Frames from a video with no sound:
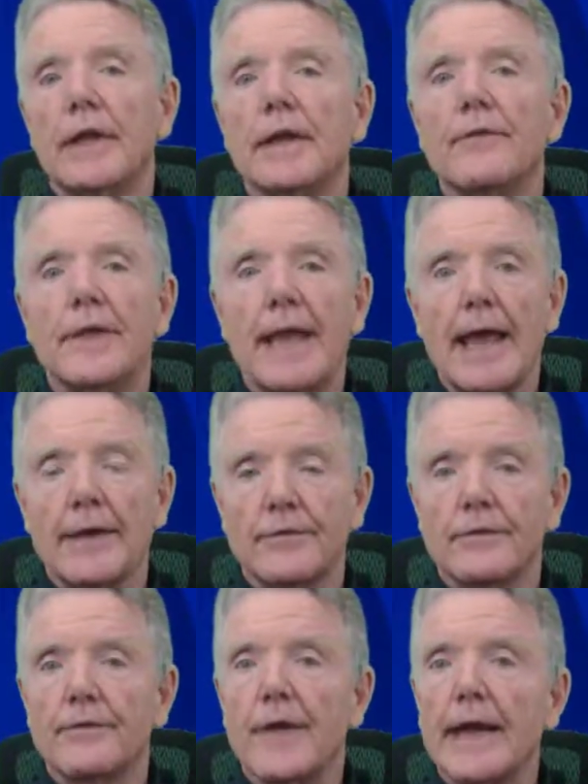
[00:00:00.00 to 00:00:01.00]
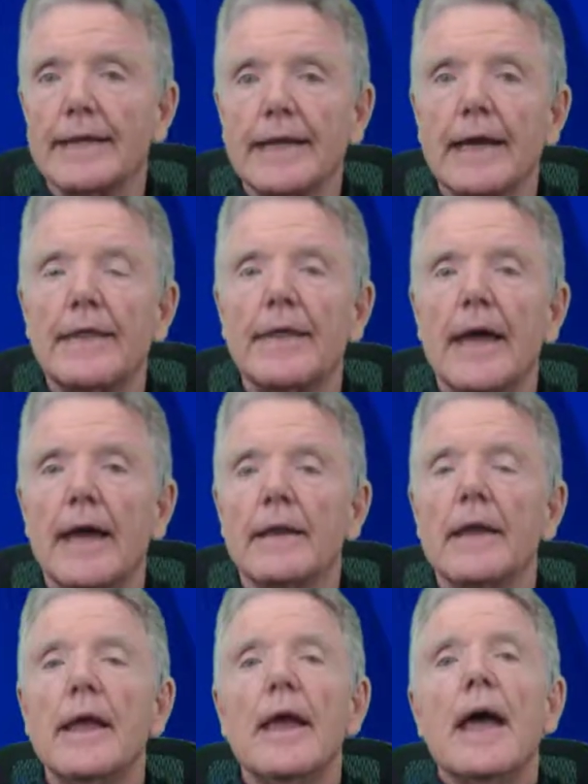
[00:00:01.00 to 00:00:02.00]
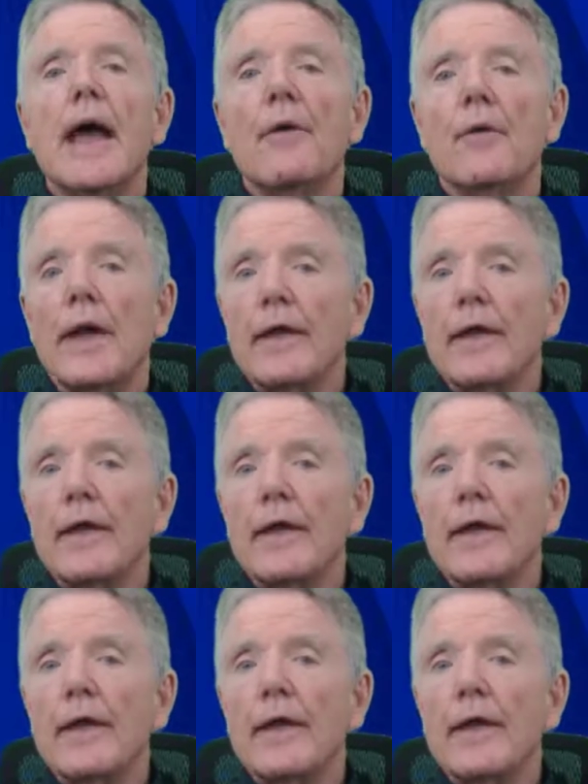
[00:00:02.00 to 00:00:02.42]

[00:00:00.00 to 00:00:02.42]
if it has in fact done that.